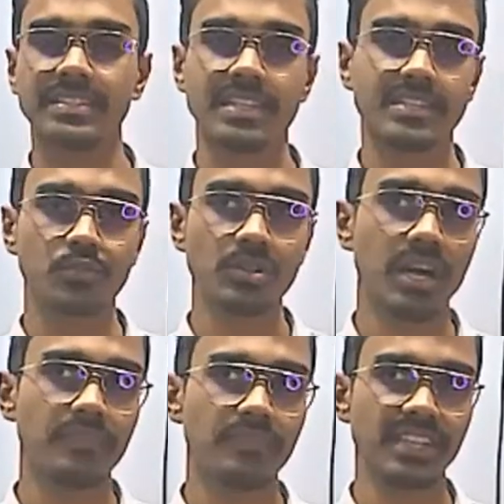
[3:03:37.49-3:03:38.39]
soon after
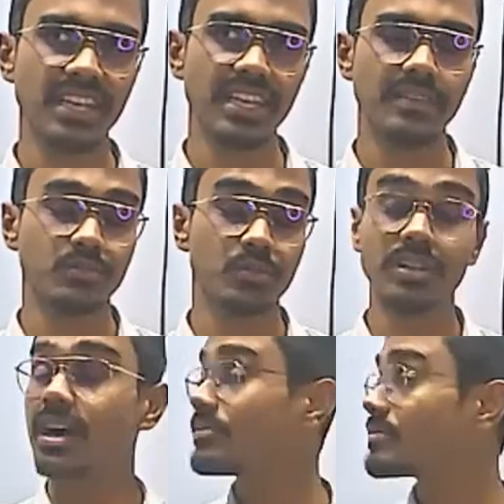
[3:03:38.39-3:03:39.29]
E, soon
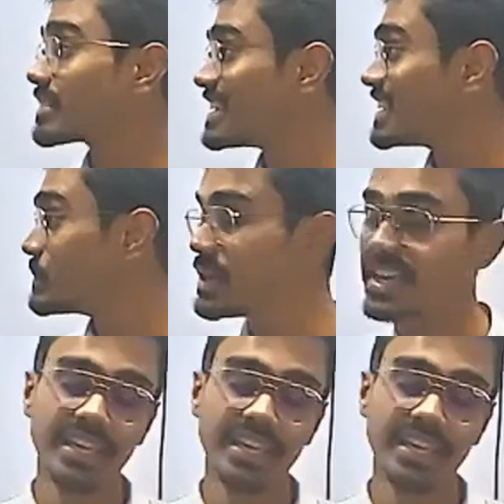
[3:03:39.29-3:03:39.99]
after B,